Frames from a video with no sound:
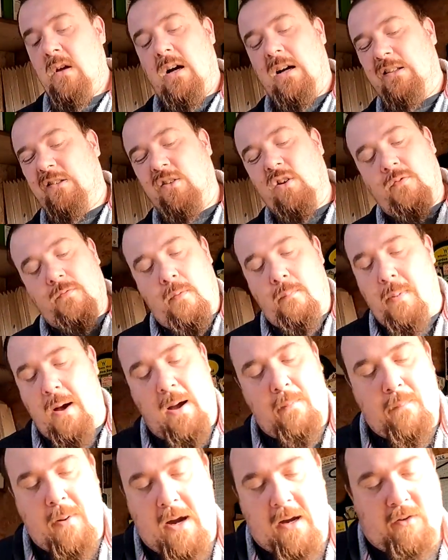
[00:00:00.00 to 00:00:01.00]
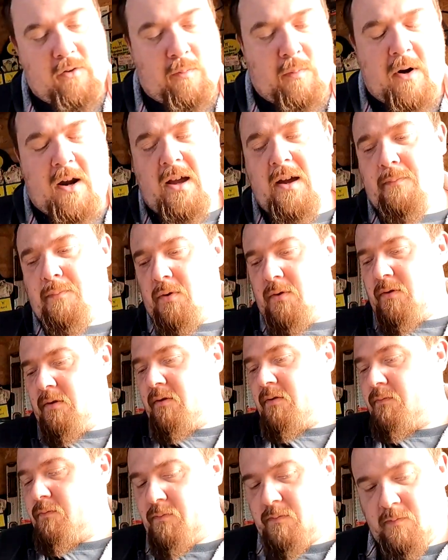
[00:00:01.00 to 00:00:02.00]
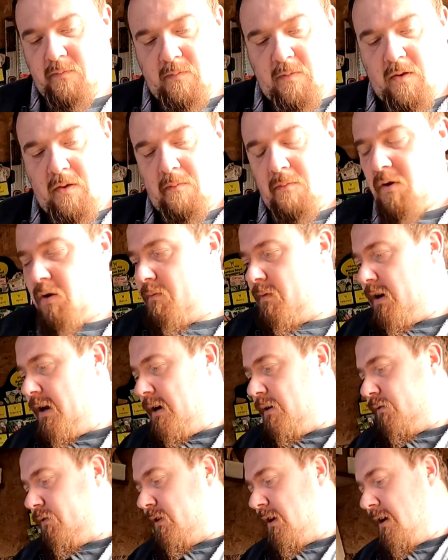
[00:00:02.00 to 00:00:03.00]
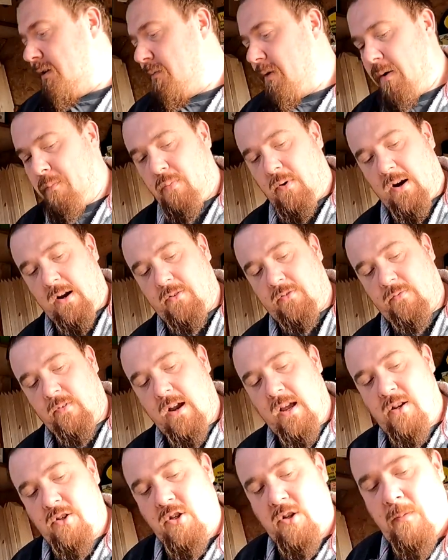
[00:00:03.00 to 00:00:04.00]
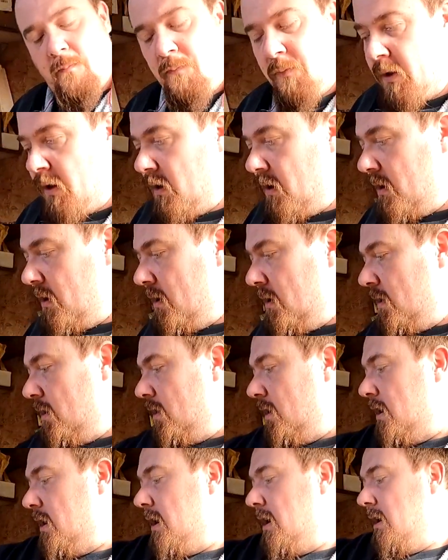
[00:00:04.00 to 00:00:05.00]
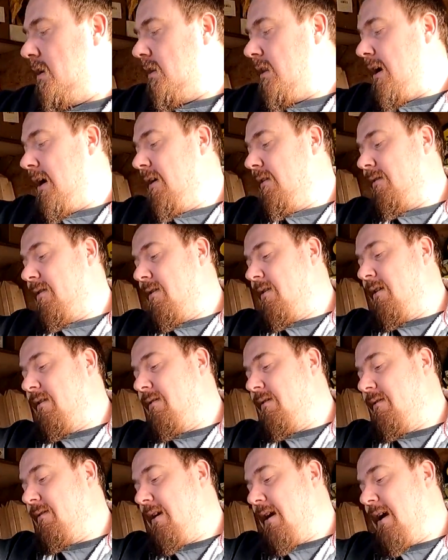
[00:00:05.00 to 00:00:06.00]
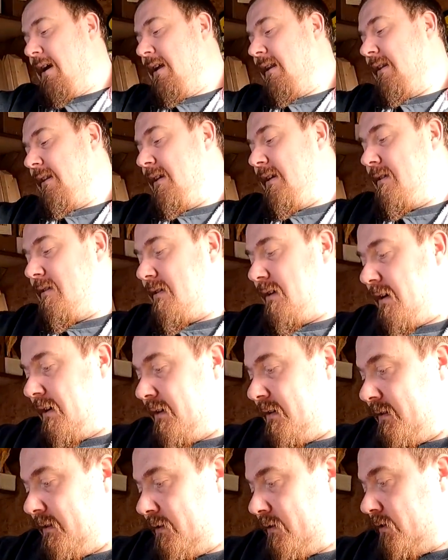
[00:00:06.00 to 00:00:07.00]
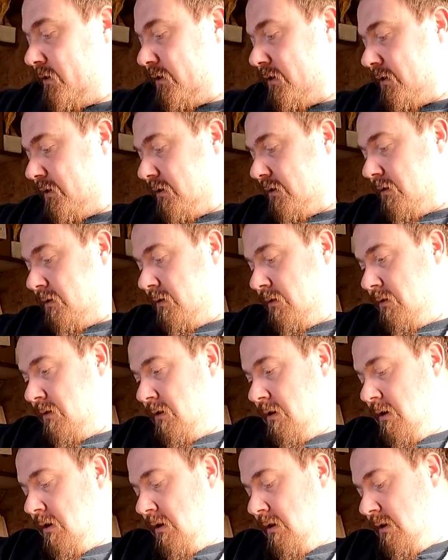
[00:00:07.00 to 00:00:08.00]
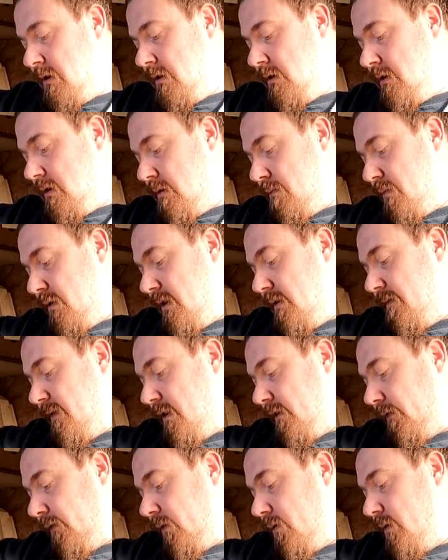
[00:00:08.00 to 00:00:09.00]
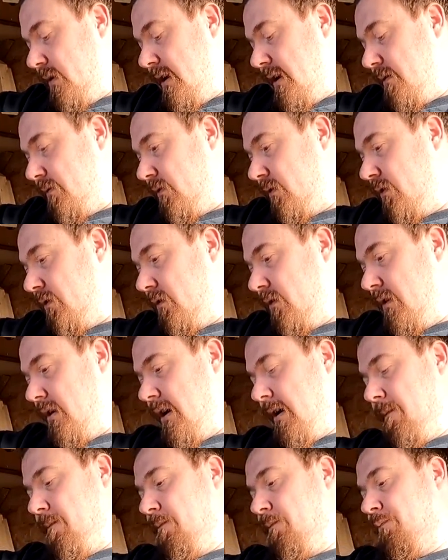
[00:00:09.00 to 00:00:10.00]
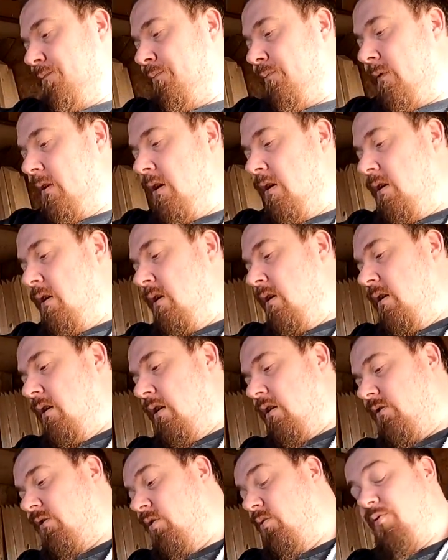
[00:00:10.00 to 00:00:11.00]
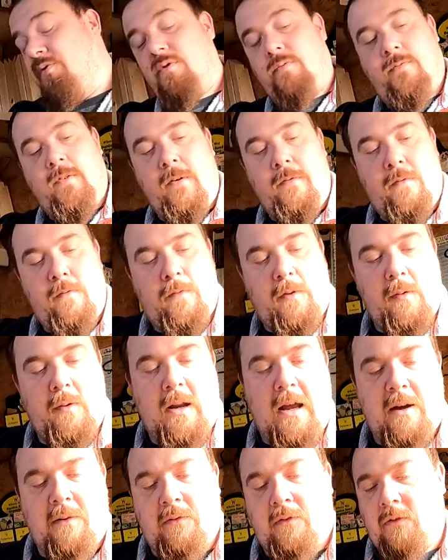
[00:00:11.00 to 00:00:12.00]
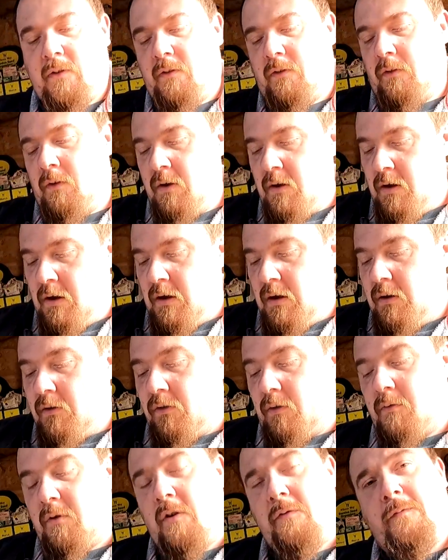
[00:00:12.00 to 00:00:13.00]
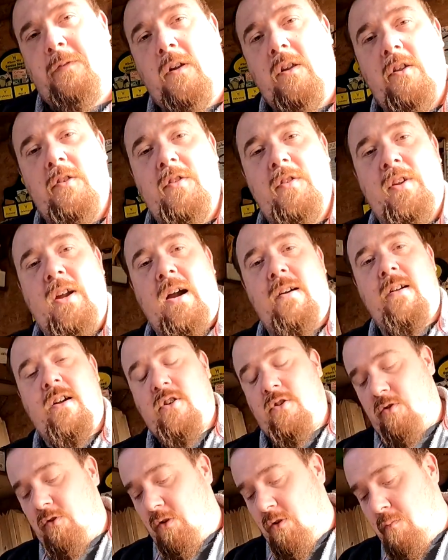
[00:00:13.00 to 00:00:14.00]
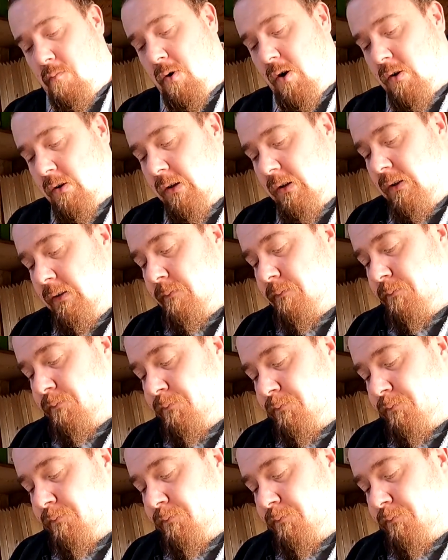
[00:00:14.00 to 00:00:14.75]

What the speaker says: I'd love a backpack sprayer, but at the moment outside of my price range. Like I said, this is 8 litre, or I believe that's fluid ounces, yeah, or 250 fluid ounces. So I'm going to follow the directions on the bottle.